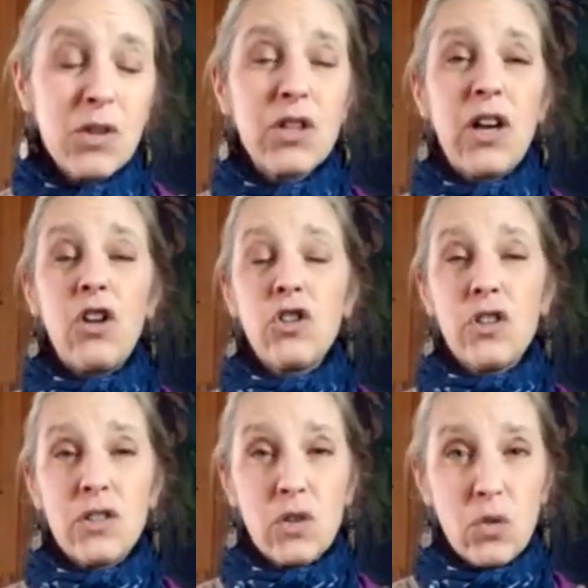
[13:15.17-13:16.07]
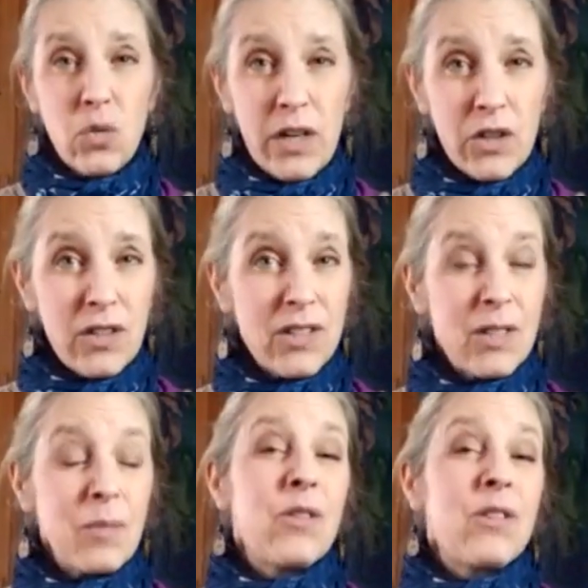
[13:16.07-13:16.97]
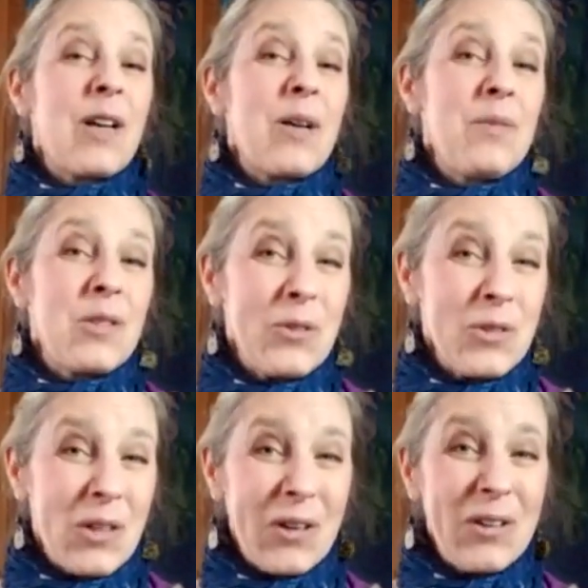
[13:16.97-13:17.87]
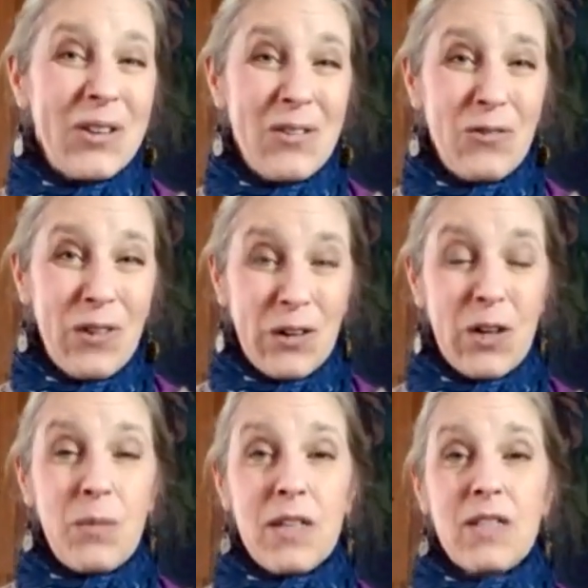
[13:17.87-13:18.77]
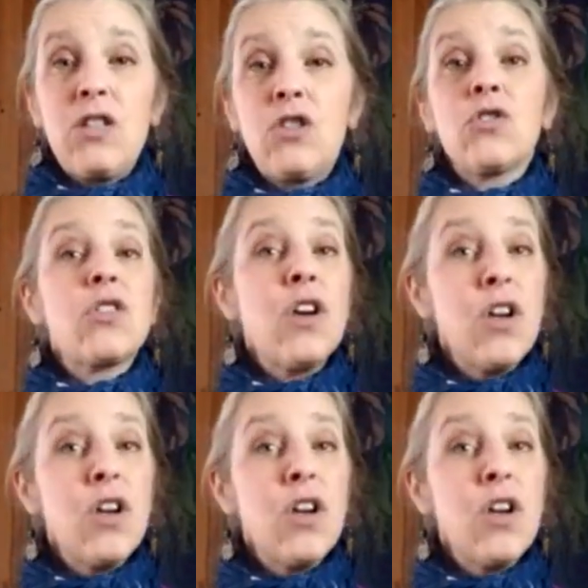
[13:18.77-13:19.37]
challenging situations, sometimes those are the very best teachers.